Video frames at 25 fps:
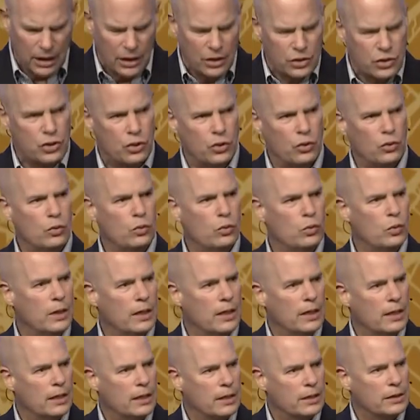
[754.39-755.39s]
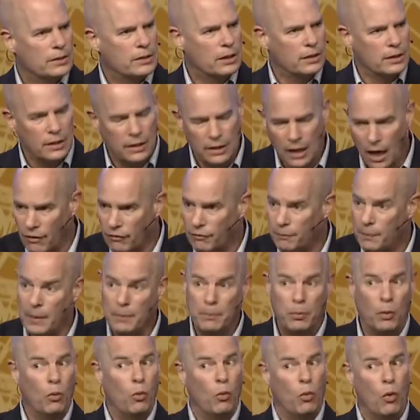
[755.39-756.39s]
to, to love
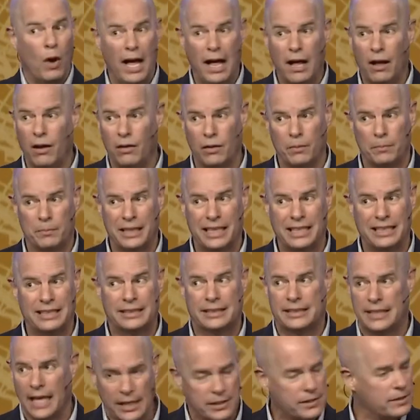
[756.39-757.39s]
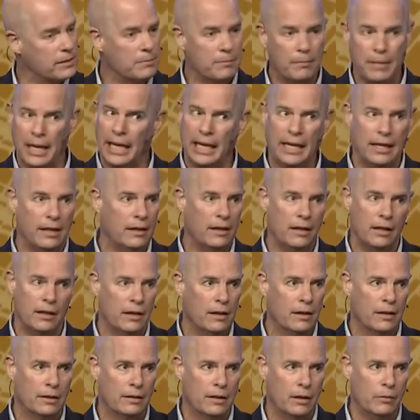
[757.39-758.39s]
people well. But it doesn't mean
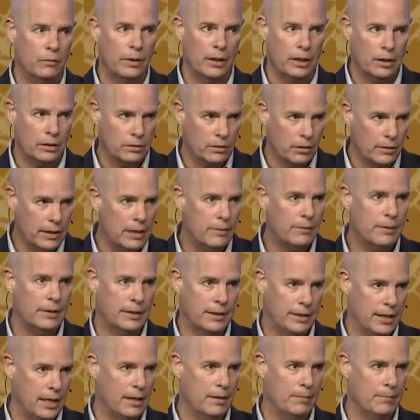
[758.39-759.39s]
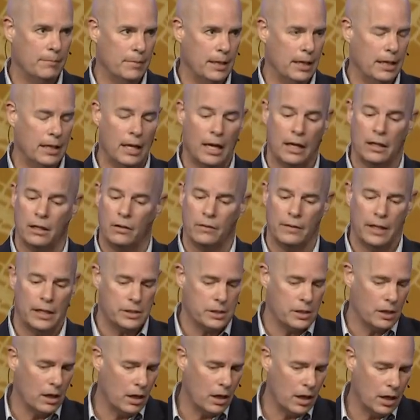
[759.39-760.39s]
that we agree with them. And I know
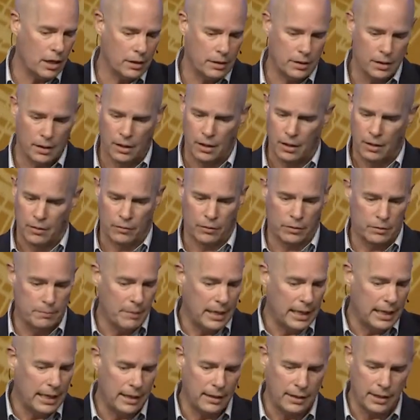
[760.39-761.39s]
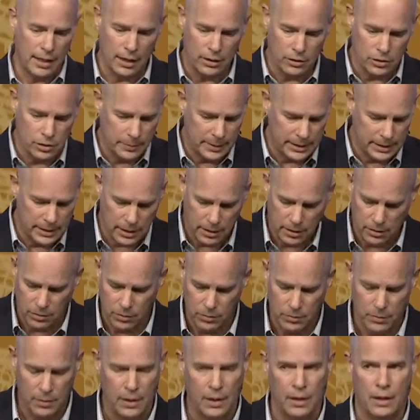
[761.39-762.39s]
that's hard with many in the
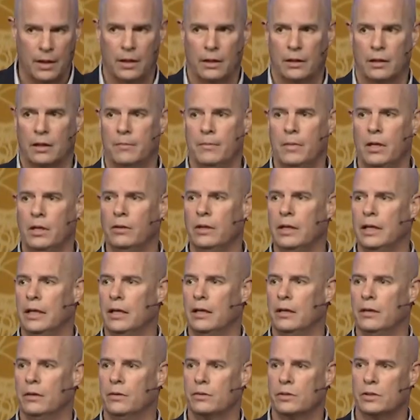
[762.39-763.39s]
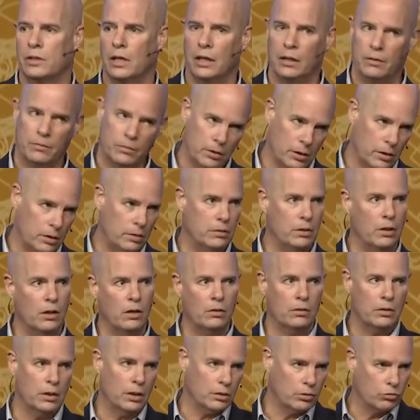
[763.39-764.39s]
LGBTQ community who say, well, you
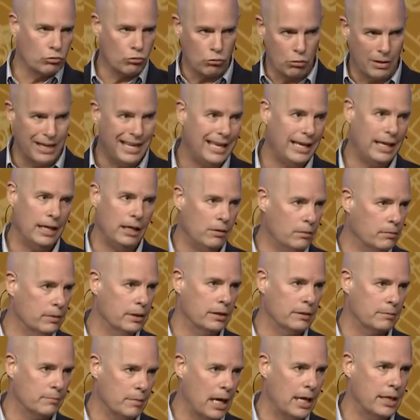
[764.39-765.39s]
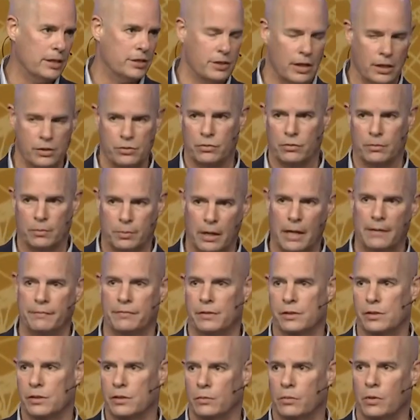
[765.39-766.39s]
don't agree with my sexual
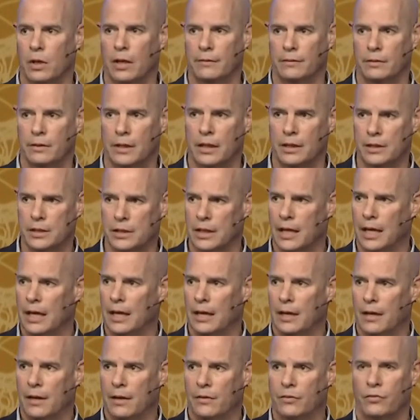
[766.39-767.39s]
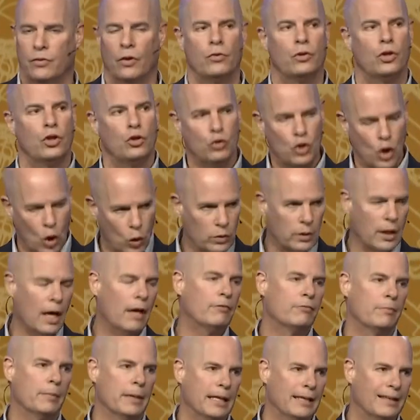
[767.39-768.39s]
preference or whatever else so you don't
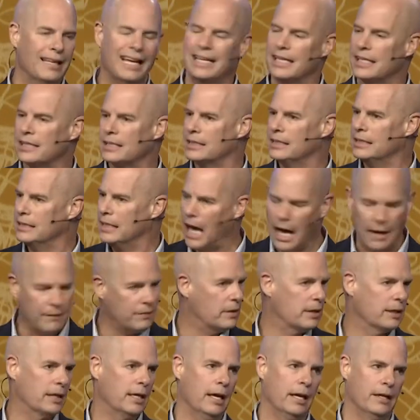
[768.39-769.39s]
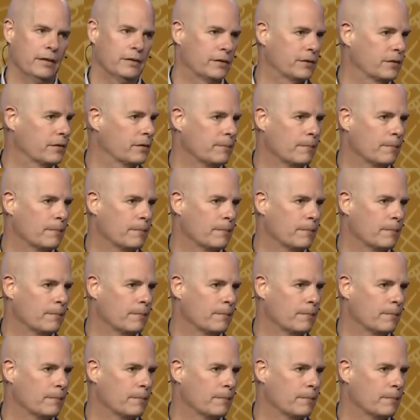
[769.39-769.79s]
love me. That is not the case.